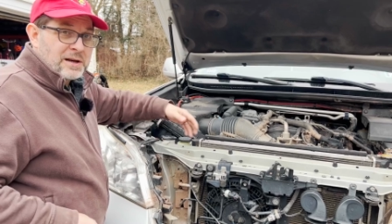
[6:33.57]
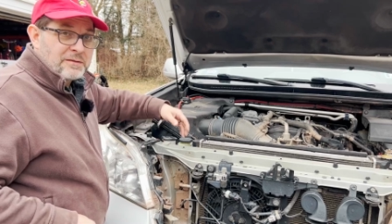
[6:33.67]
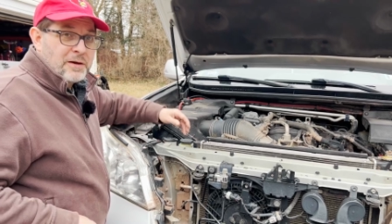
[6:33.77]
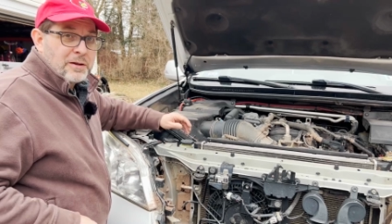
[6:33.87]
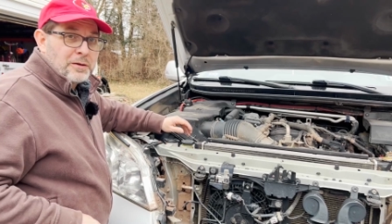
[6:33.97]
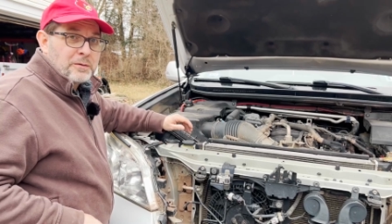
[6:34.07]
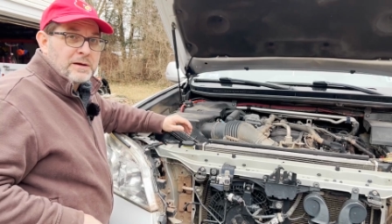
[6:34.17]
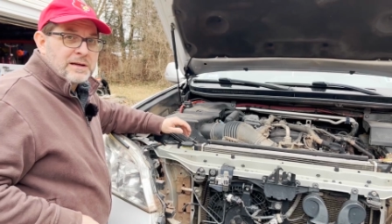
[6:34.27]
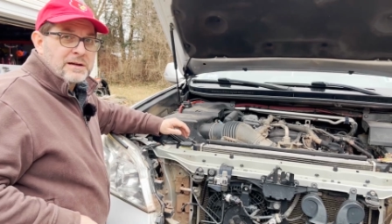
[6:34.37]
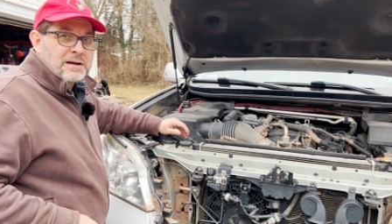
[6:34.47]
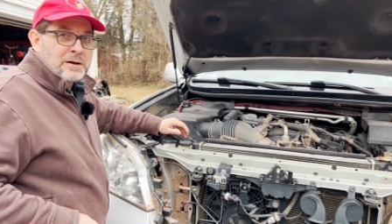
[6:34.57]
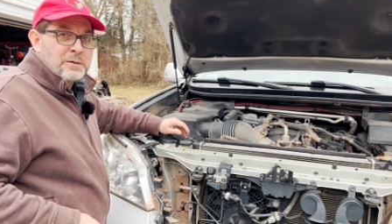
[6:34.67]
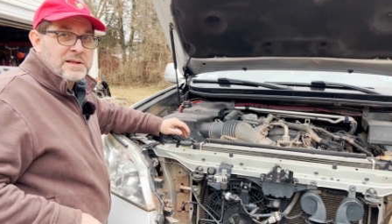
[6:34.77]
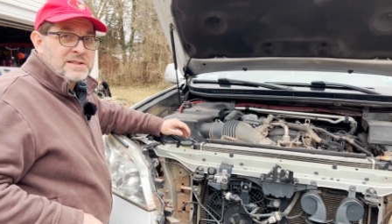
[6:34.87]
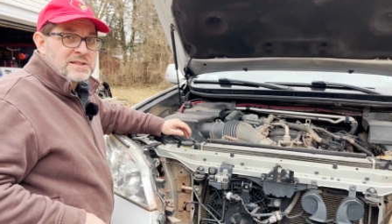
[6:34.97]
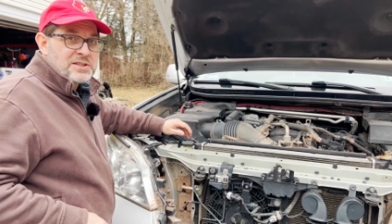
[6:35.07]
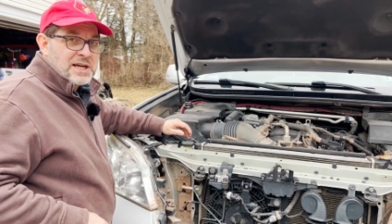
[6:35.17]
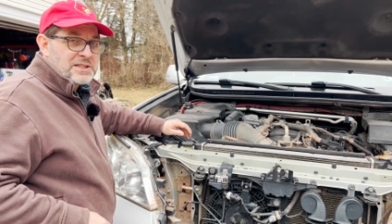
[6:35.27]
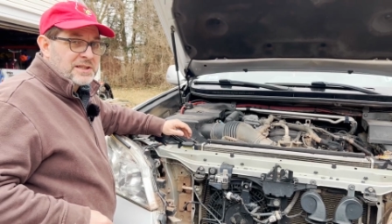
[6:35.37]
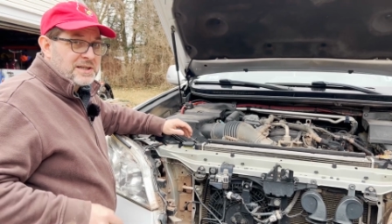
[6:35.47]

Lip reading: to follow with his suggestion,